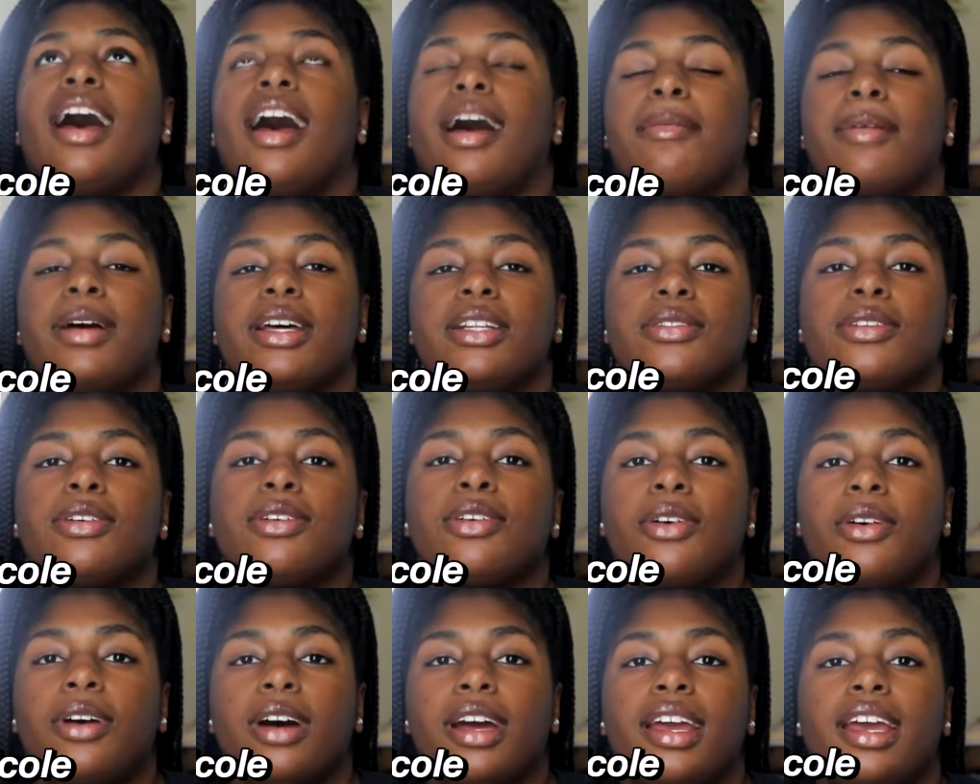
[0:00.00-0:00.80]
I might as
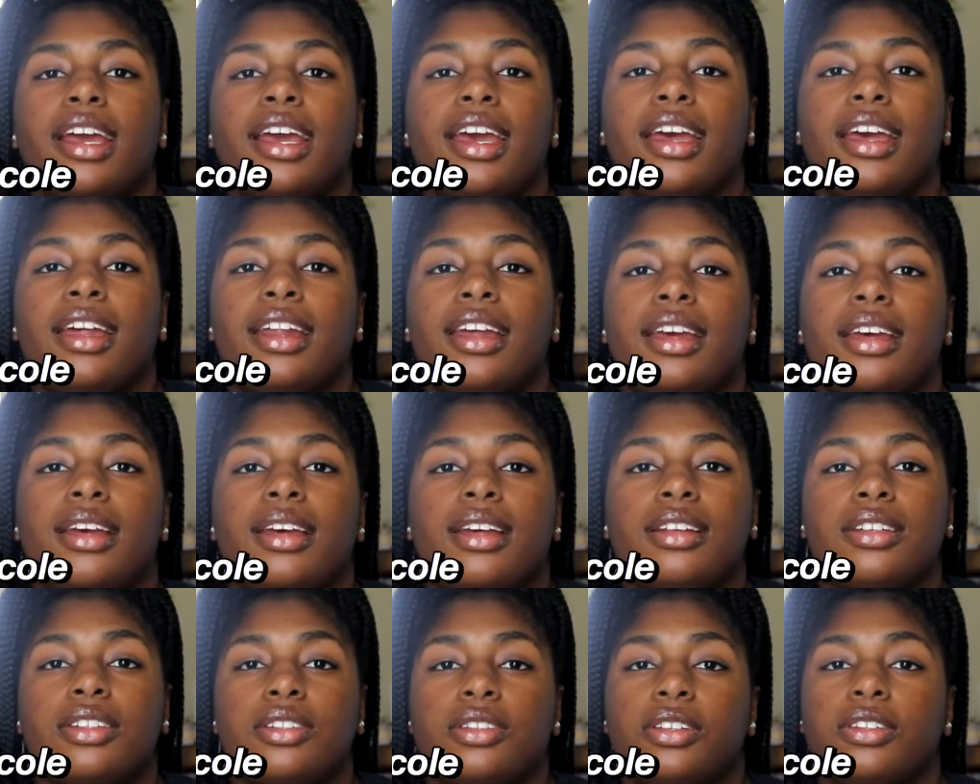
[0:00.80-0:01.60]
well go ahead
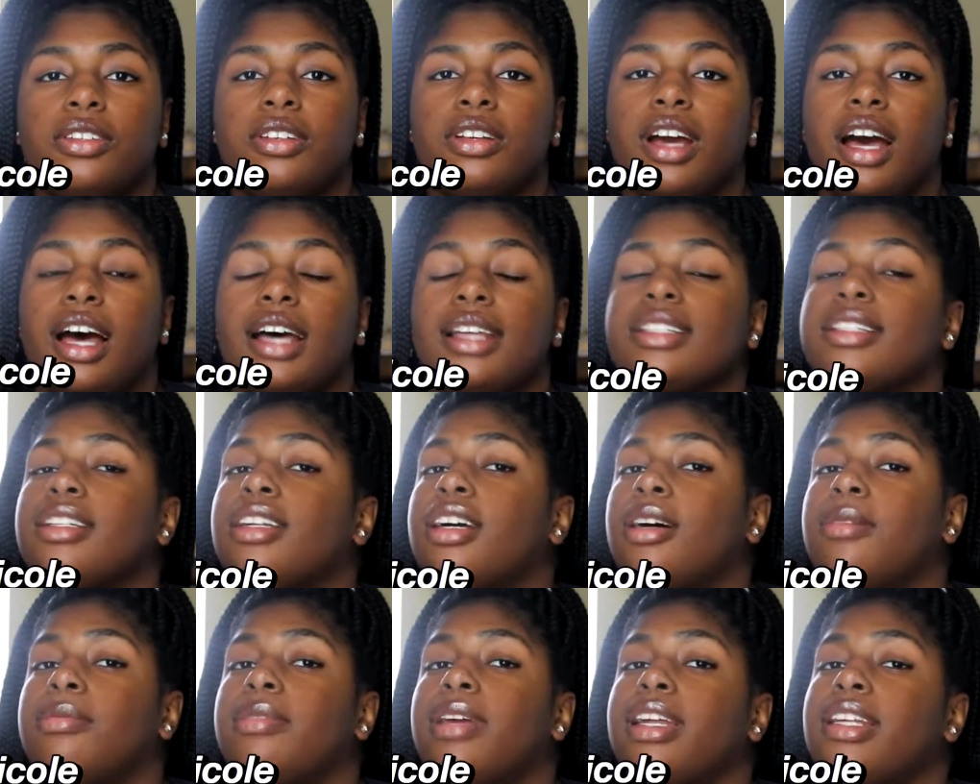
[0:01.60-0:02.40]
and show you guys an
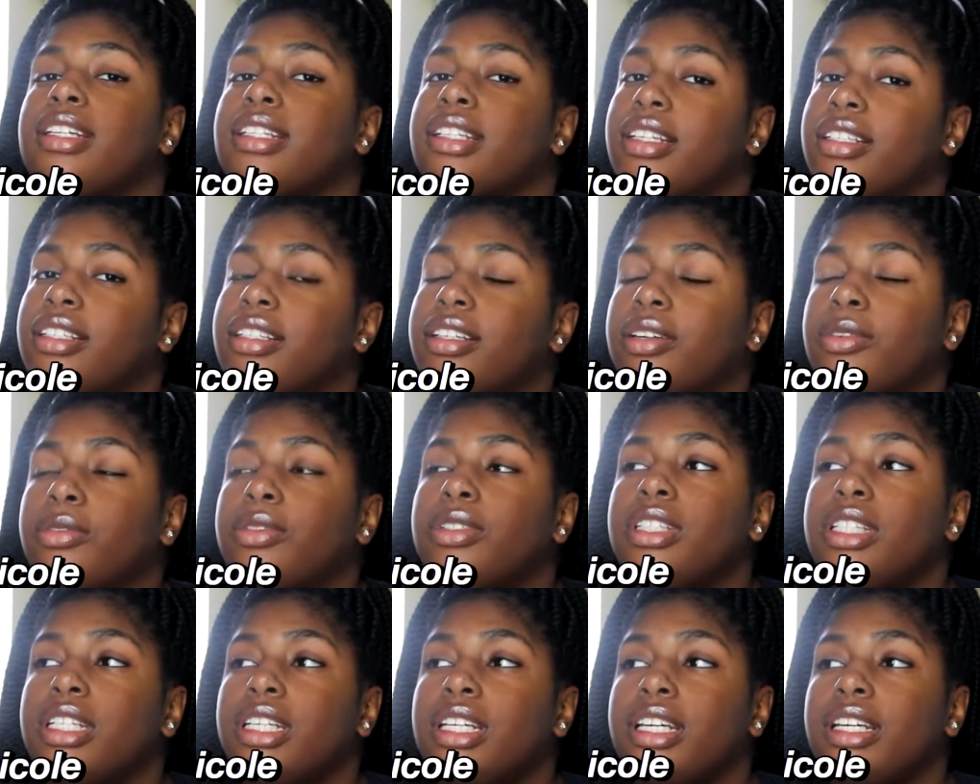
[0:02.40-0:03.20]
updated skincare
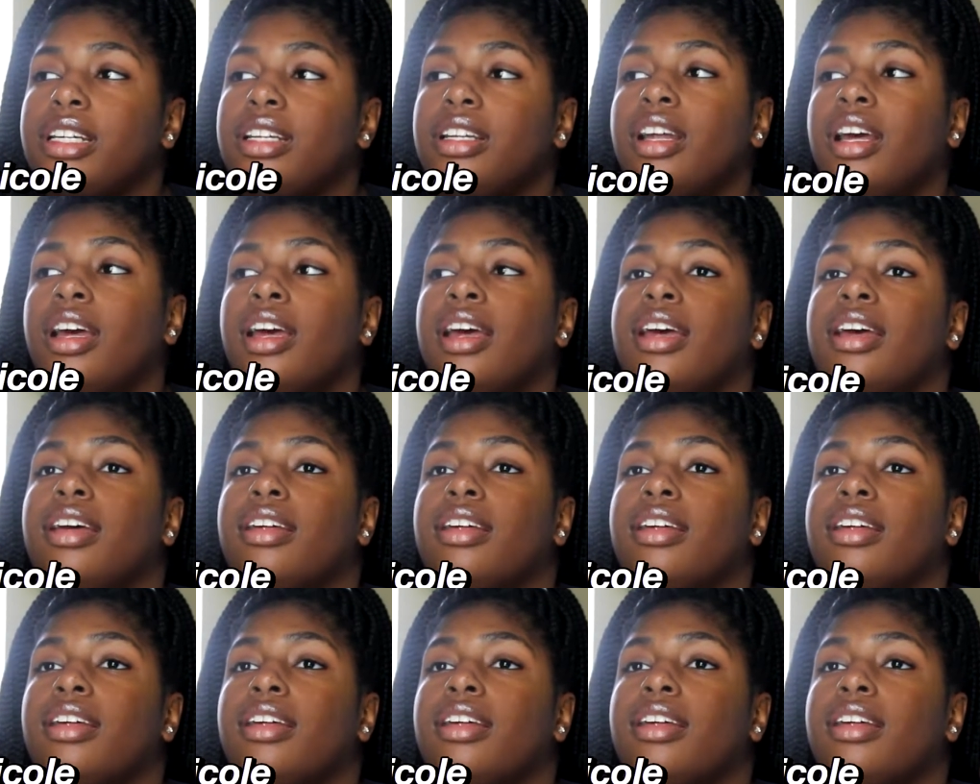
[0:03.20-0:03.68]
routine.